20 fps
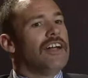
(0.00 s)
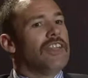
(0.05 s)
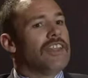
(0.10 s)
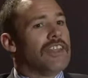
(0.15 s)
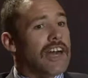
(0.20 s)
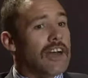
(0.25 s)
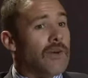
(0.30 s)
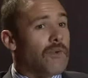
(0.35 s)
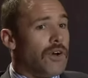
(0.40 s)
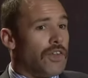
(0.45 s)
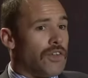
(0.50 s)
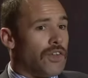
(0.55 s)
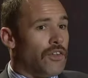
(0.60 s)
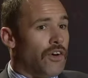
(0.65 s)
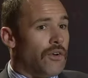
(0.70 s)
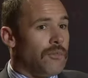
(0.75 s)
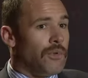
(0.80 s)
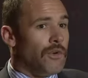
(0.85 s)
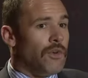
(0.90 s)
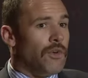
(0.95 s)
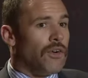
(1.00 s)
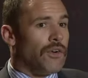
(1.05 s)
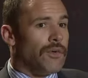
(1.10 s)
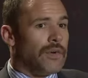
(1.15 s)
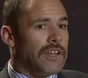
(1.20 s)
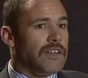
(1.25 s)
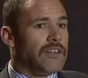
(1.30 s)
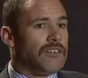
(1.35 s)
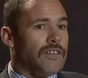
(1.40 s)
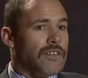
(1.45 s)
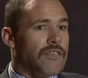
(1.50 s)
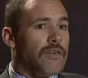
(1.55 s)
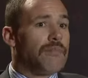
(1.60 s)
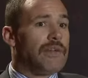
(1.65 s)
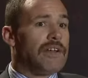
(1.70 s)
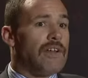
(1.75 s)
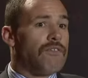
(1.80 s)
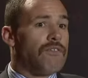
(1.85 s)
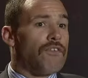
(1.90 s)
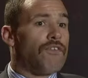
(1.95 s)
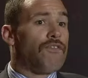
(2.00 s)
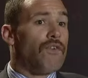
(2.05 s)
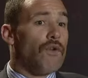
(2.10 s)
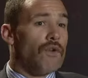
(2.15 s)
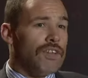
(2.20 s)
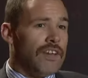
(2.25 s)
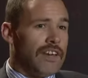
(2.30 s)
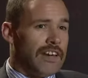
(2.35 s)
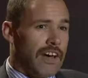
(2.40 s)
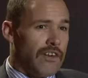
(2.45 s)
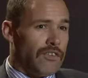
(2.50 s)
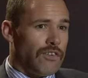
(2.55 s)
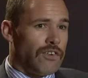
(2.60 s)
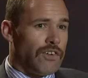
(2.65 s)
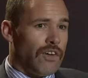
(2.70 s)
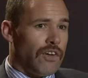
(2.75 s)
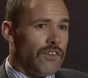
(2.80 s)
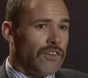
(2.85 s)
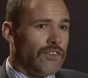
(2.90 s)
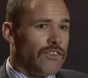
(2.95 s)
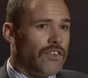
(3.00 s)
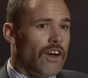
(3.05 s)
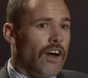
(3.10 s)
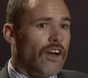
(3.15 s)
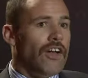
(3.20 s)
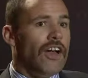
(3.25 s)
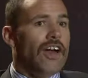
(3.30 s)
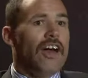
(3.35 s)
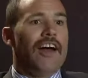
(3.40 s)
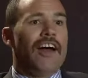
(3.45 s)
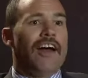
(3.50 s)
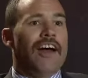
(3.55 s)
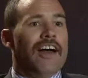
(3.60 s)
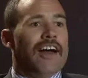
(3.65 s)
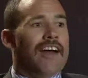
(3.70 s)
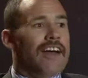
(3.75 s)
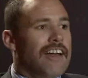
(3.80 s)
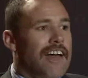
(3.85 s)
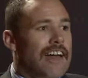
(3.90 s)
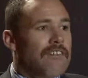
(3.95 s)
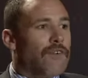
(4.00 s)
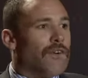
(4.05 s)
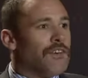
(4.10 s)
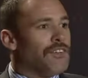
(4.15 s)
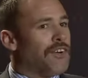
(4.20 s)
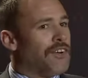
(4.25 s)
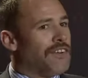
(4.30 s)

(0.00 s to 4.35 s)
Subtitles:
they're worth a lot more, I mean, sort of a bit over $1,400. So everyone's